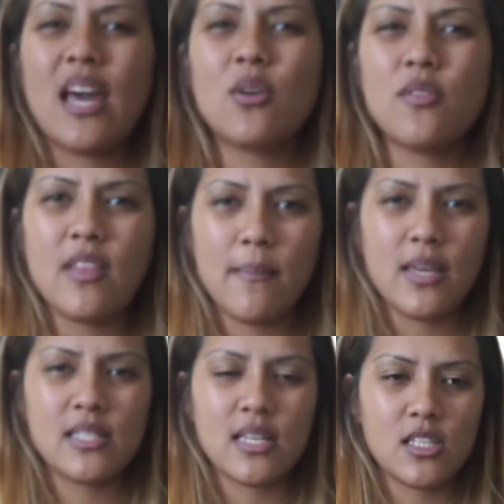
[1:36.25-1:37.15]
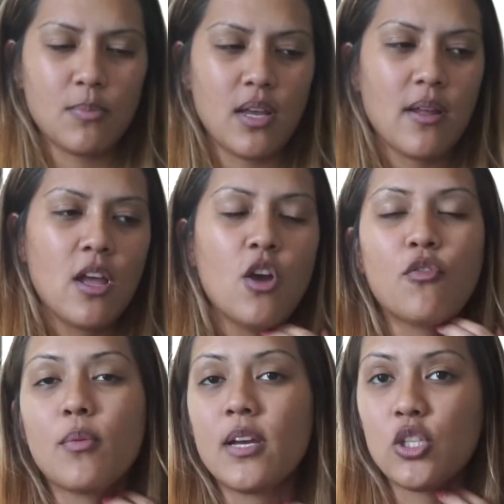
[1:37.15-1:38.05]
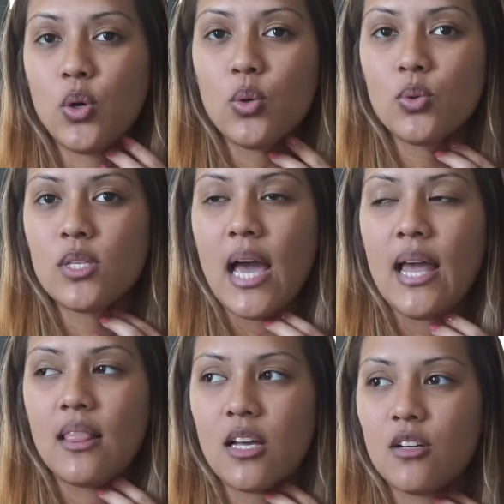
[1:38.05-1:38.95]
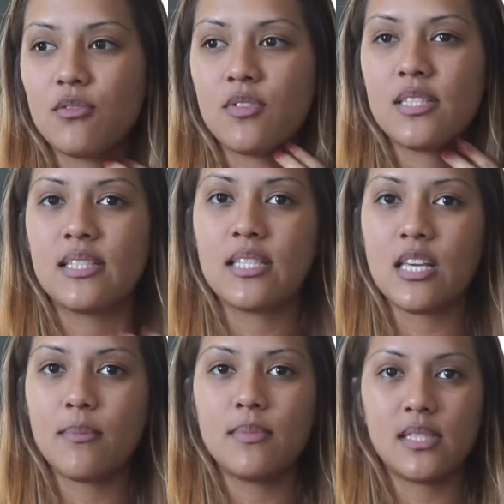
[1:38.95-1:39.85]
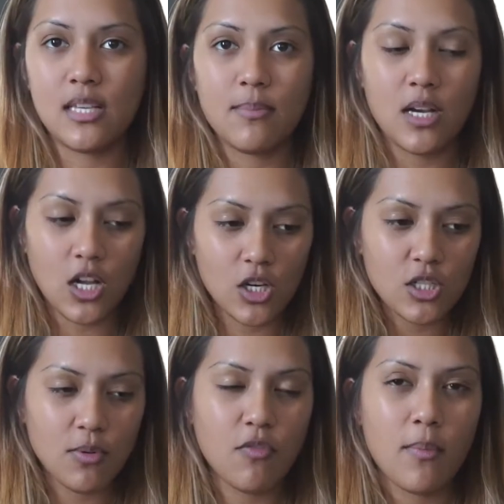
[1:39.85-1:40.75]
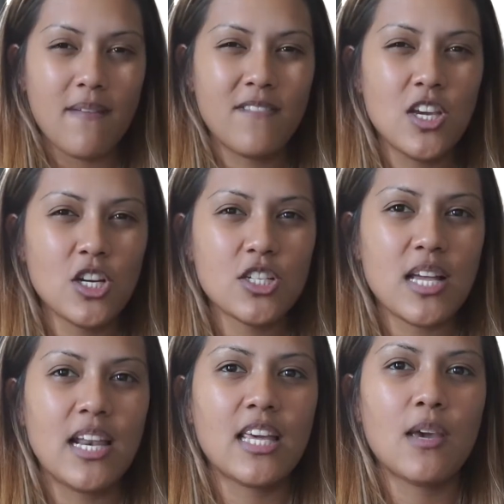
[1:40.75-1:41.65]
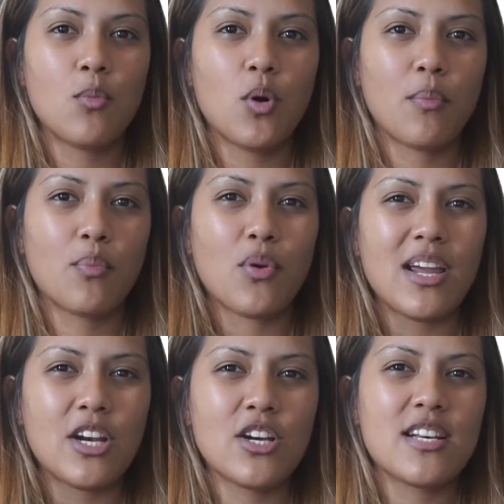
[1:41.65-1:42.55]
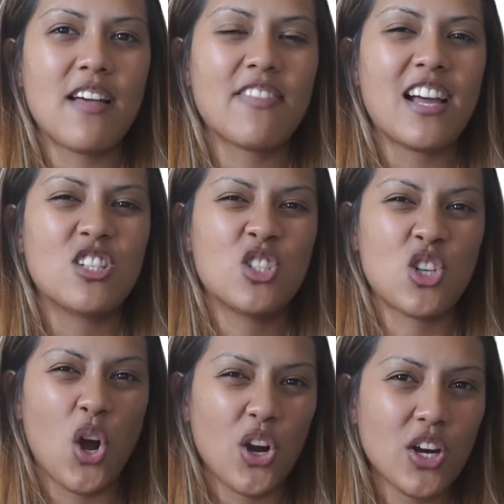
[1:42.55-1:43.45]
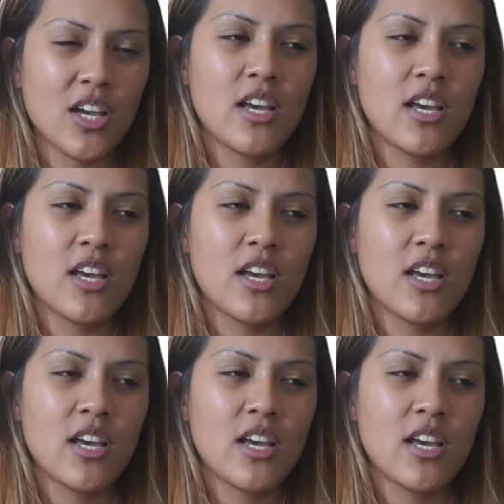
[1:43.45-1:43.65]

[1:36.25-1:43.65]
I don't know if that makes sense, but for my toes, I love deep, deep colors, but for my fingers, I like it more brighter, not that dark,